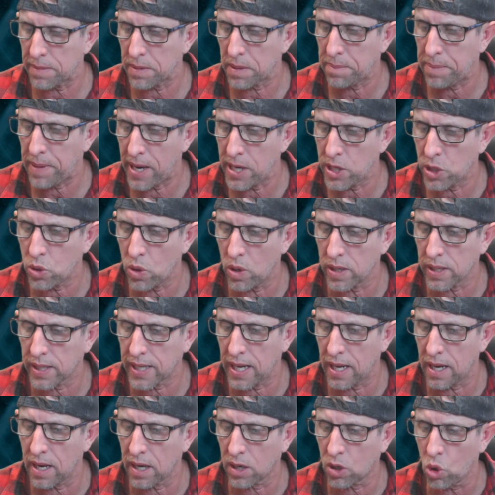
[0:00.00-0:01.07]
up to the Patreon and
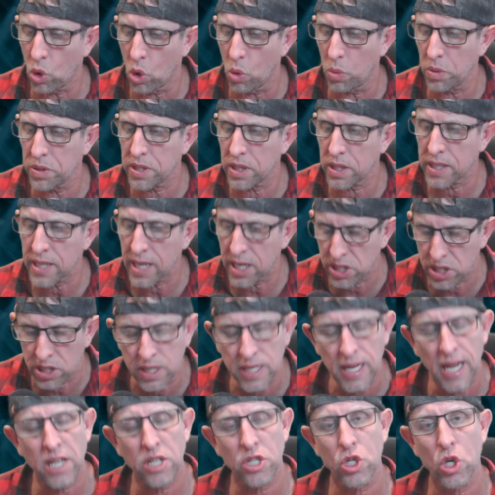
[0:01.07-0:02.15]
get a call with you? Yes,
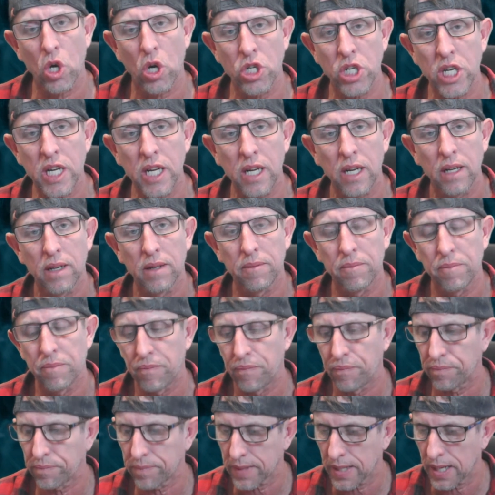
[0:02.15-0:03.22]
it does, Joshy.
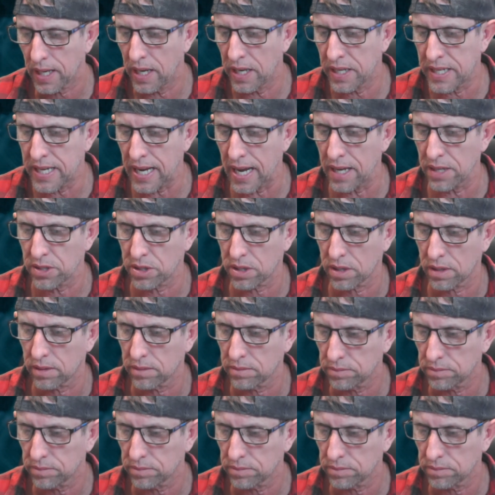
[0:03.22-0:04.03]
It does.